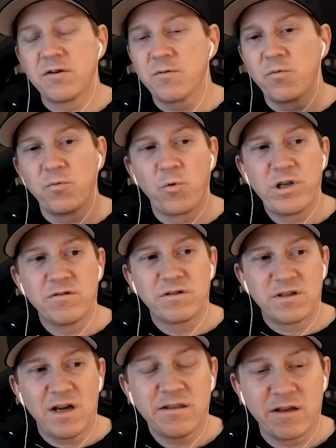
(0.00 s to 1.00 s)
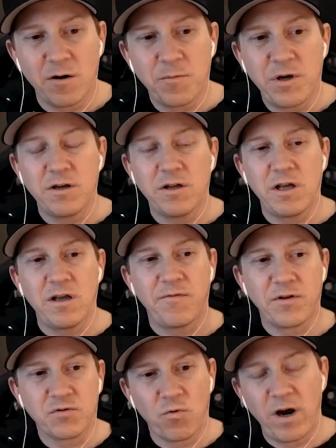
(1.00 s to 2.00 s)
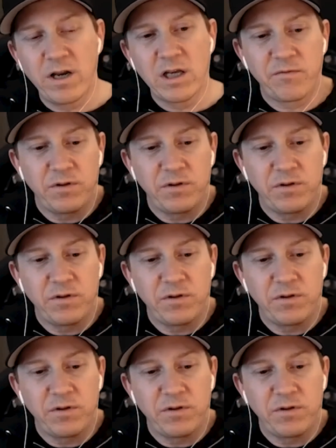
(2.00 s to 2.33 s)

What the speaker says: like what you said there, I mean, if it's running,